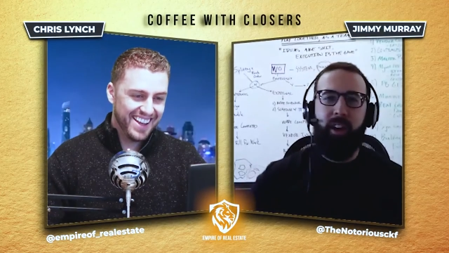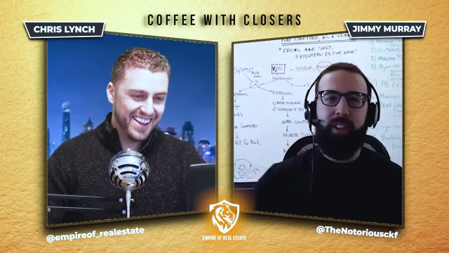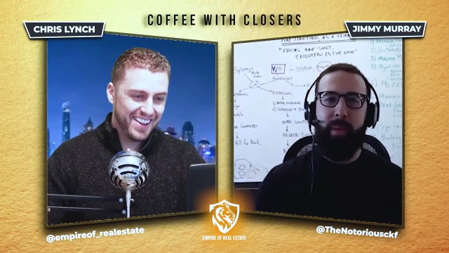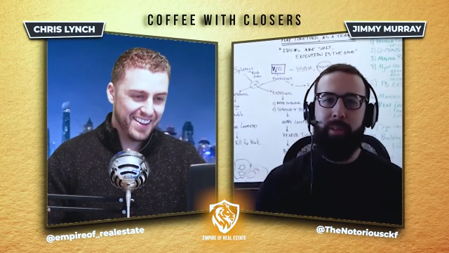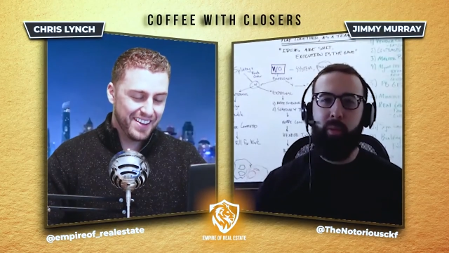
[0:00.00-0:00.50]
Speaker 1: him
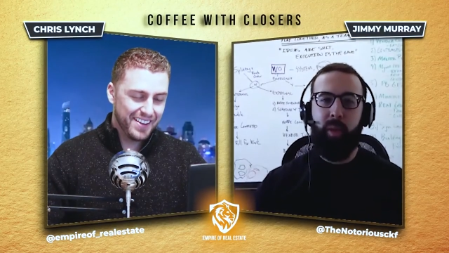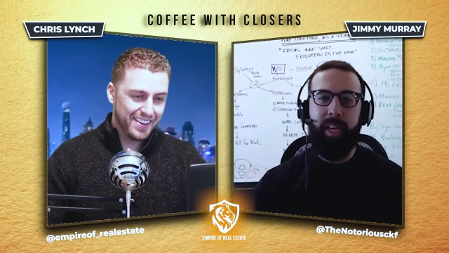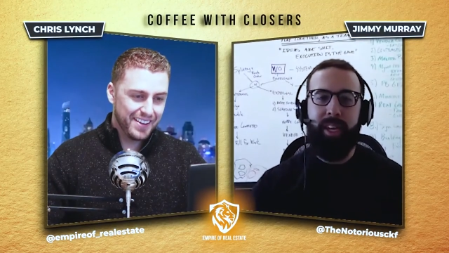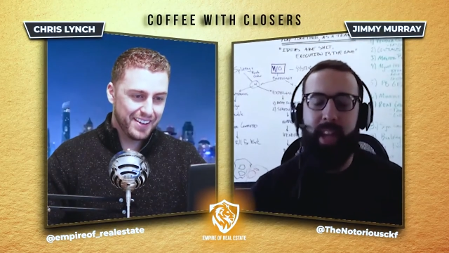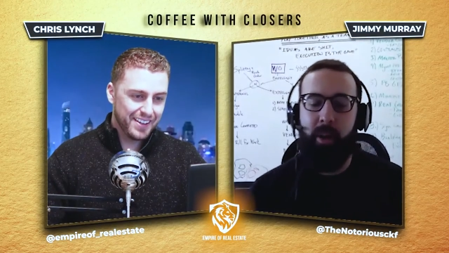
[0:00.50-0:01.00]
every week and he
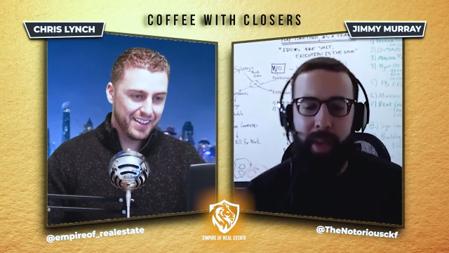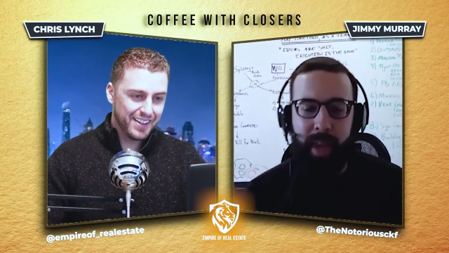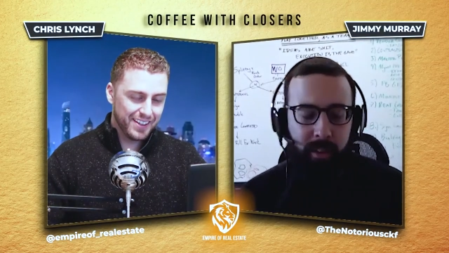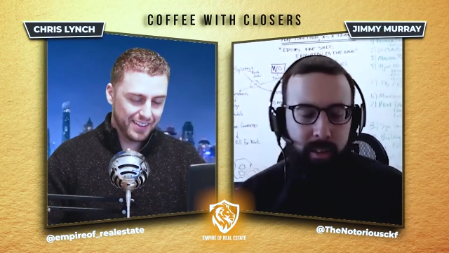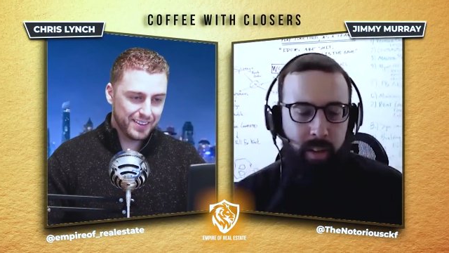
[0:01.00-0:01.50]
helped me out.
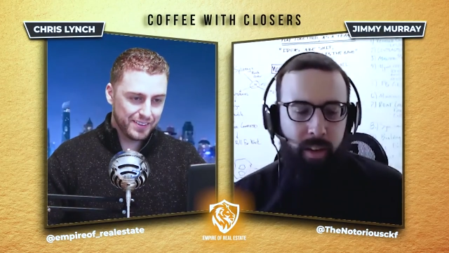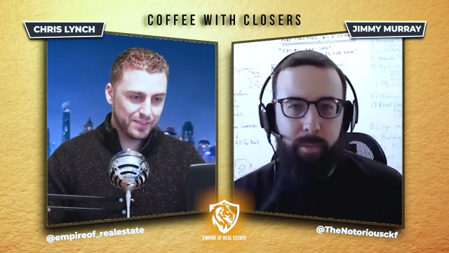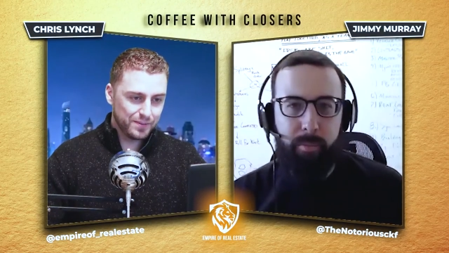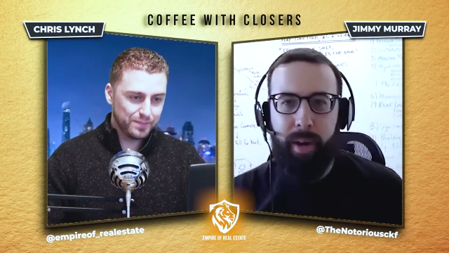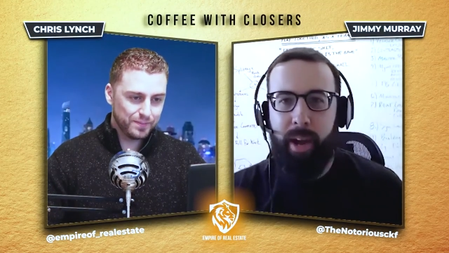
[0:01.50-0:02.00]

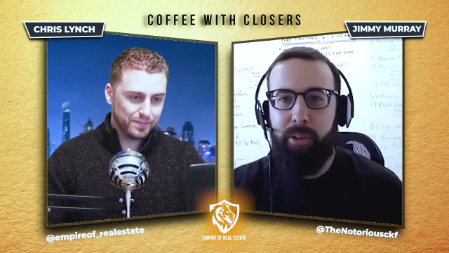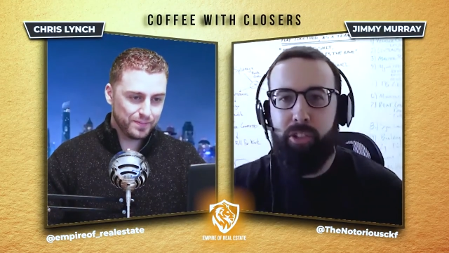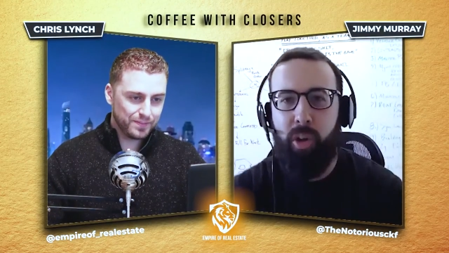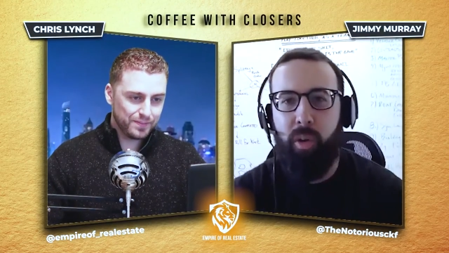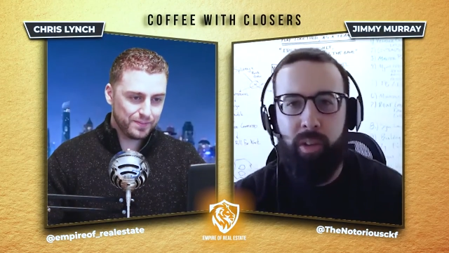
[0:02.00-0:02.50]
But I always
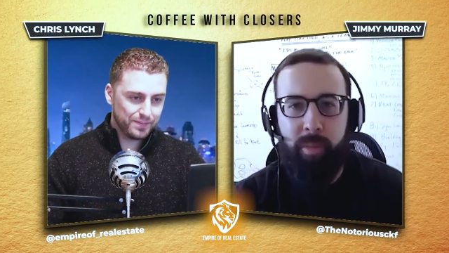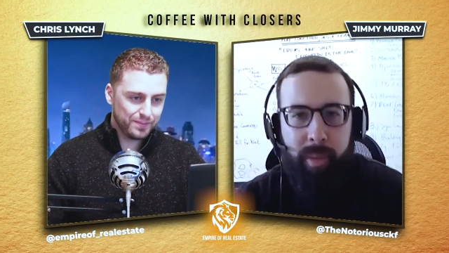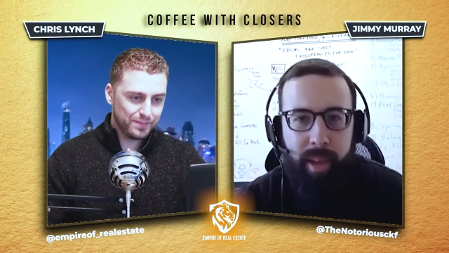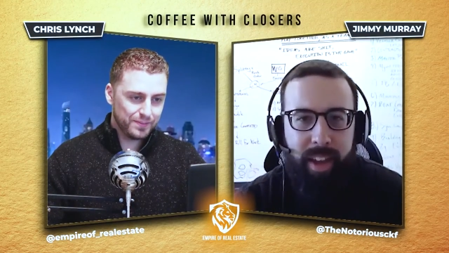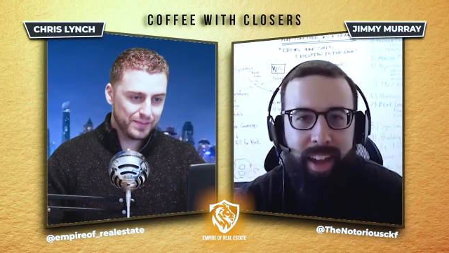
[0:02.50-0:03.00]
joke with him. I'm like,
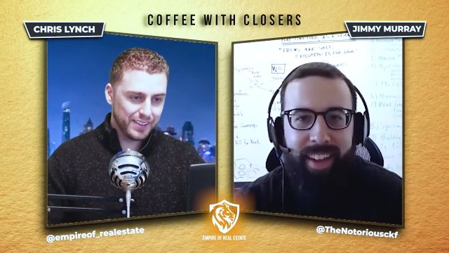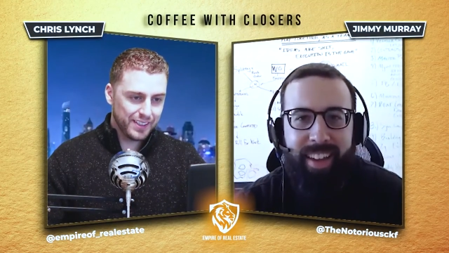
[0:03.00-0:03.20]
hey,